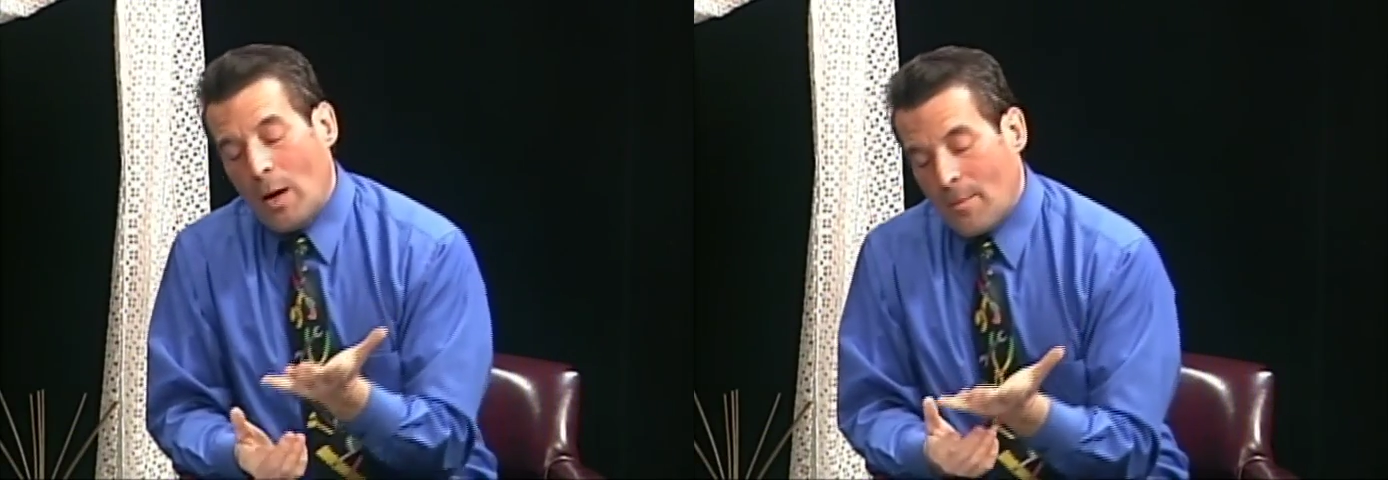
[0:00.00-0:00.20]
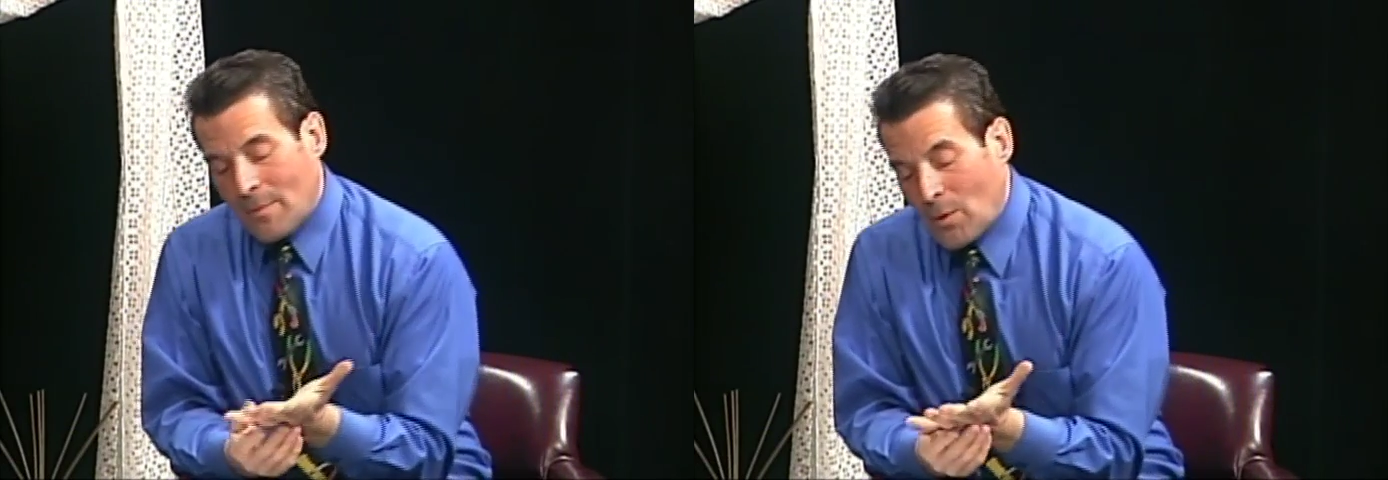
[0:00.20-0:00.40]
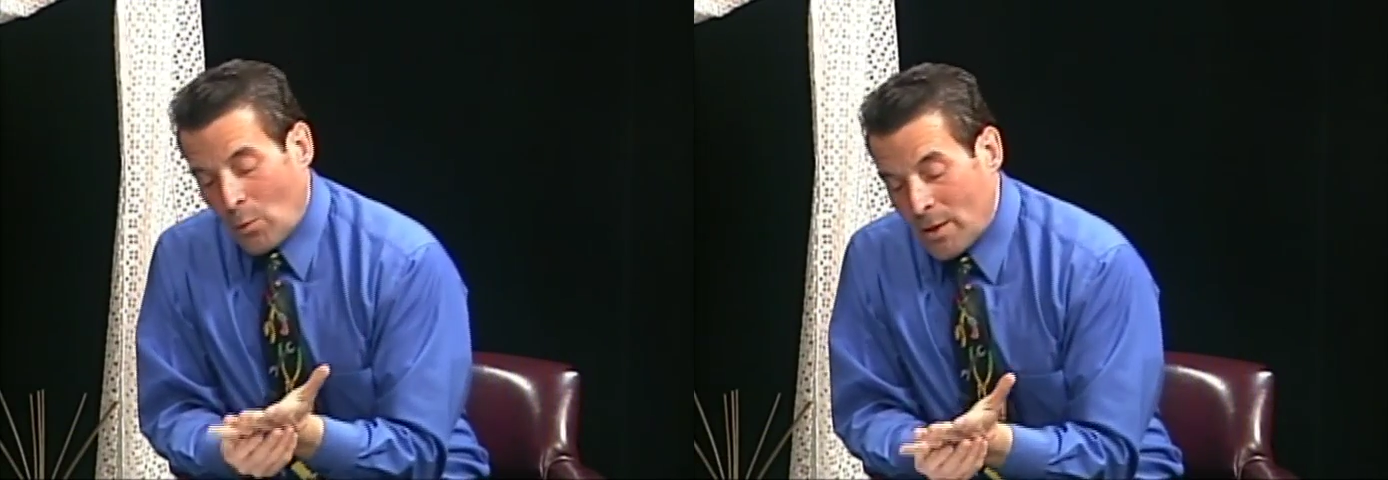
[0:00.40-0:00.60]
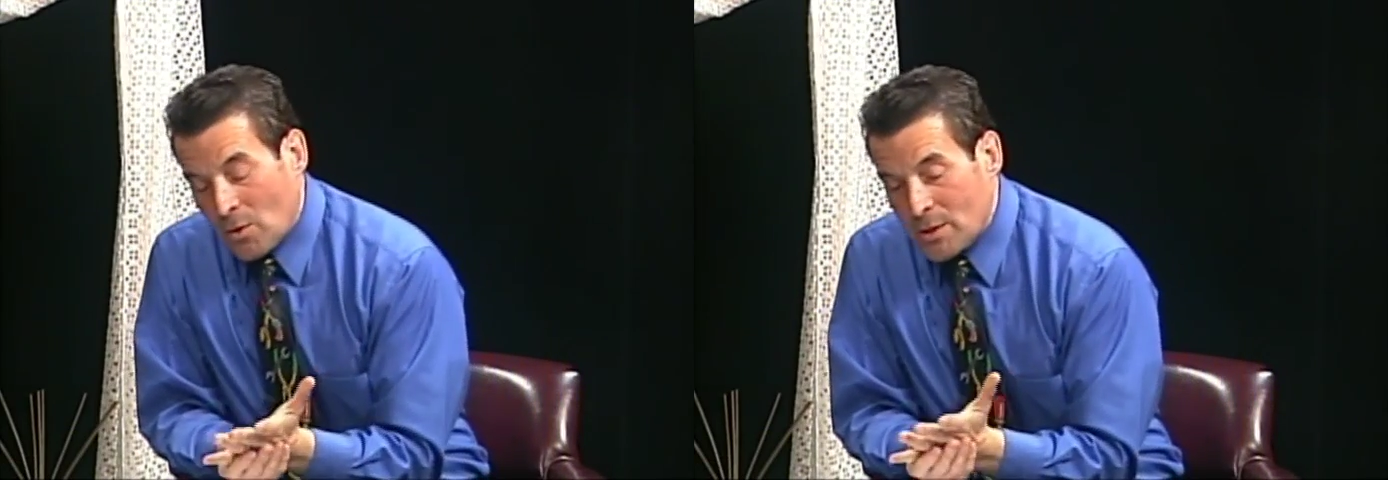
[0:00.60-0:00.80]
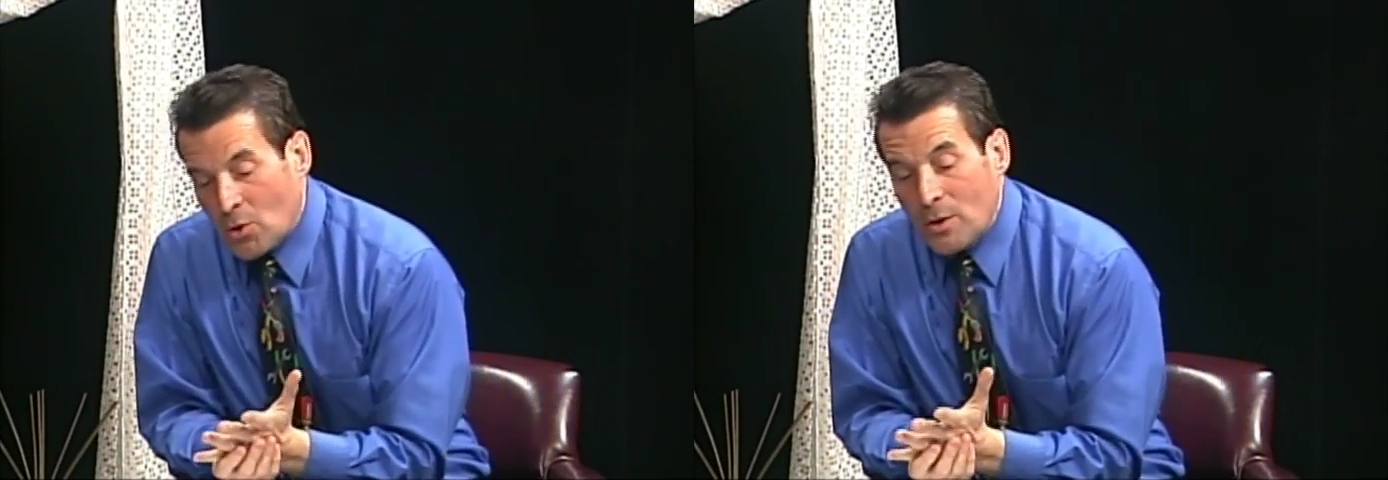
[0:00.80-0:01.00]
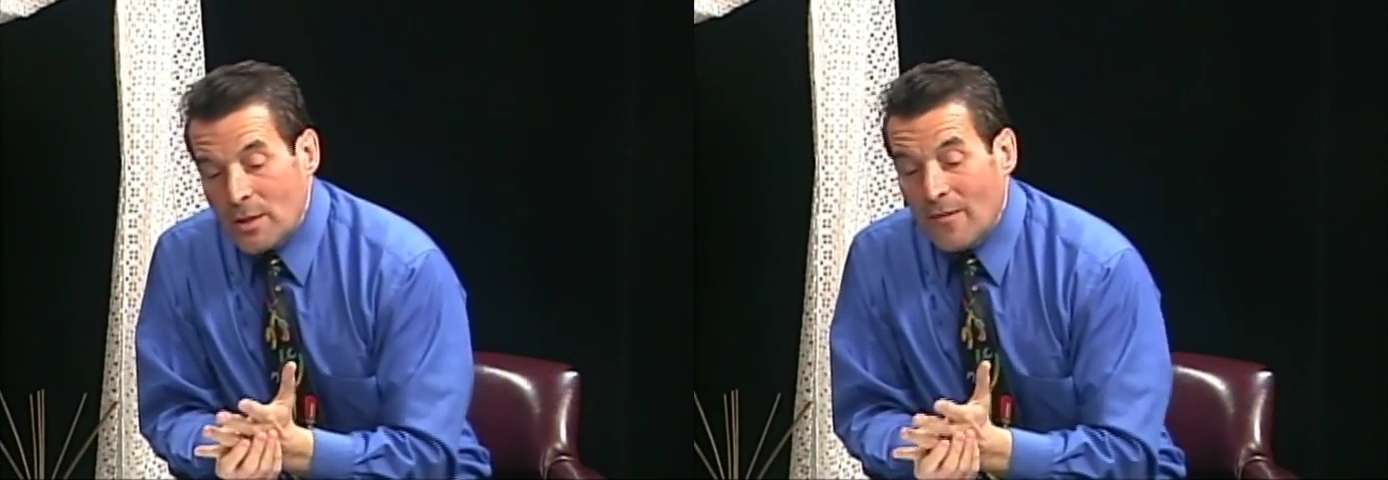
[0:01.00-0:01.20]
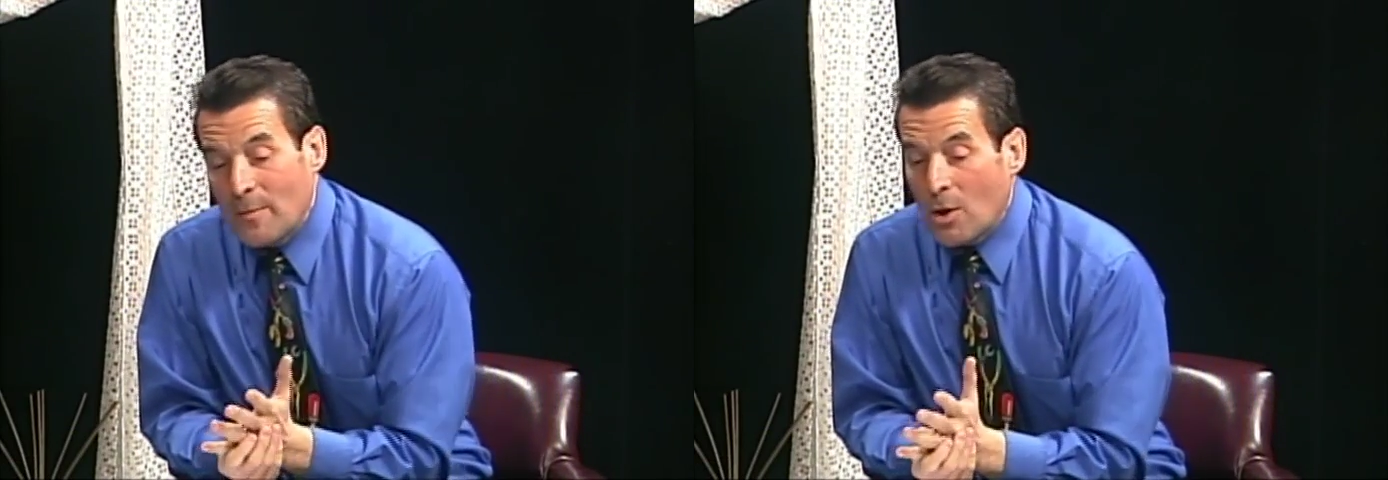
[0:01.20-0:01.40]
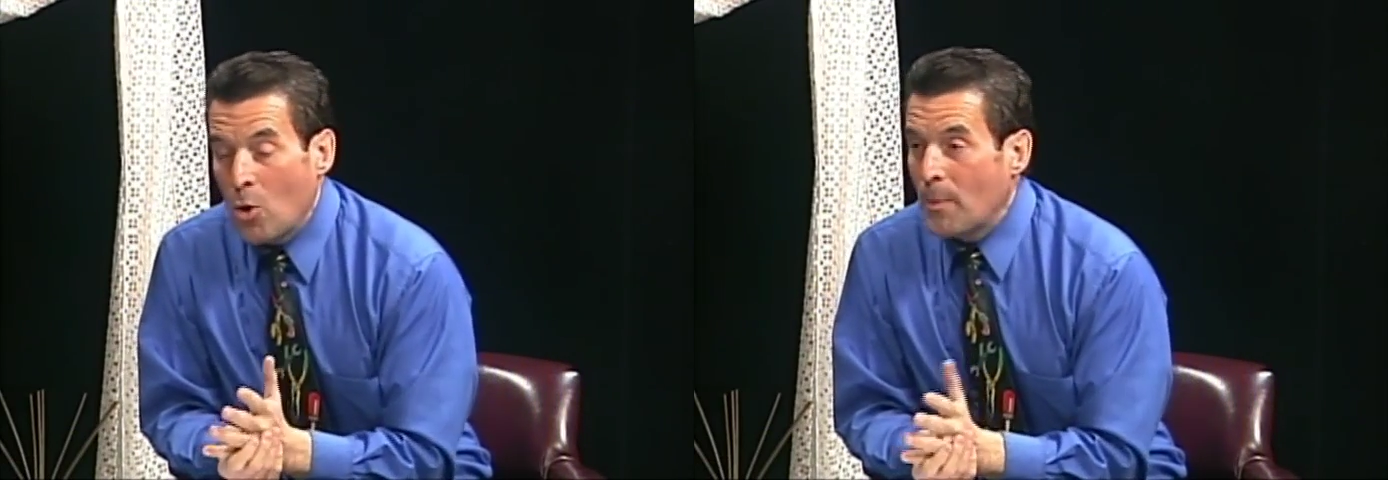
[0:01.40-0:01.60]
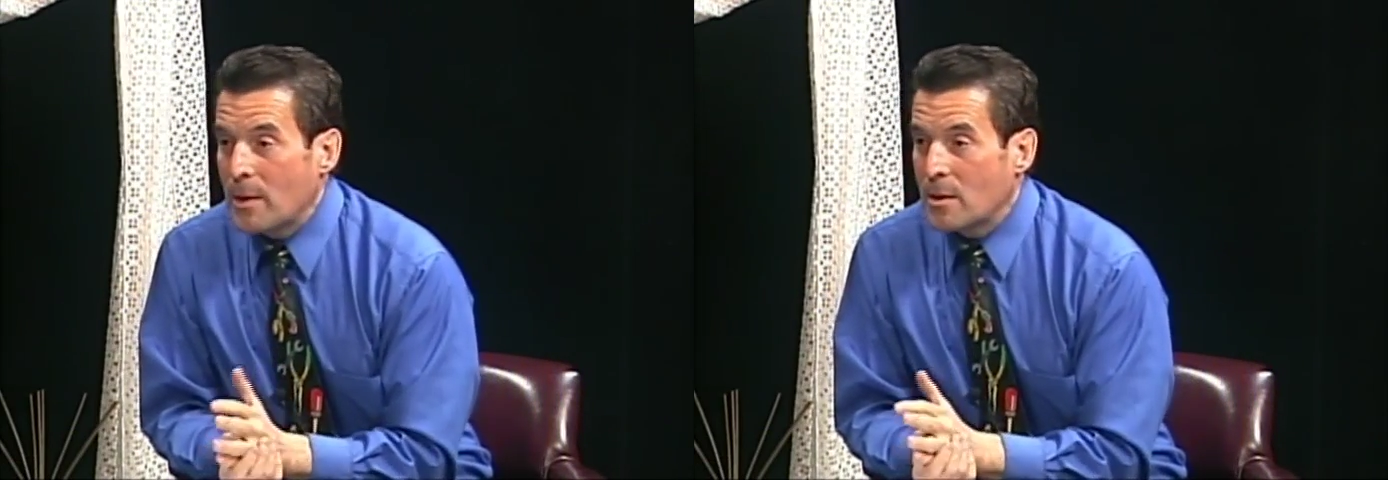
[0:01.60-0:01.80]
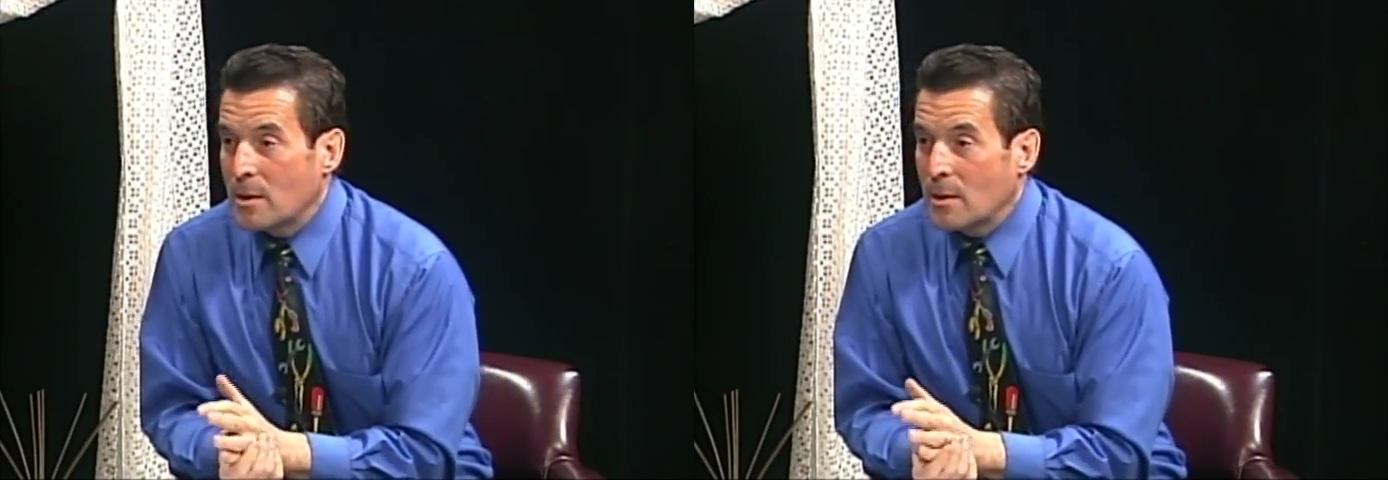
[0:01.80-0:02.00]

up, the windows couldn't have been opened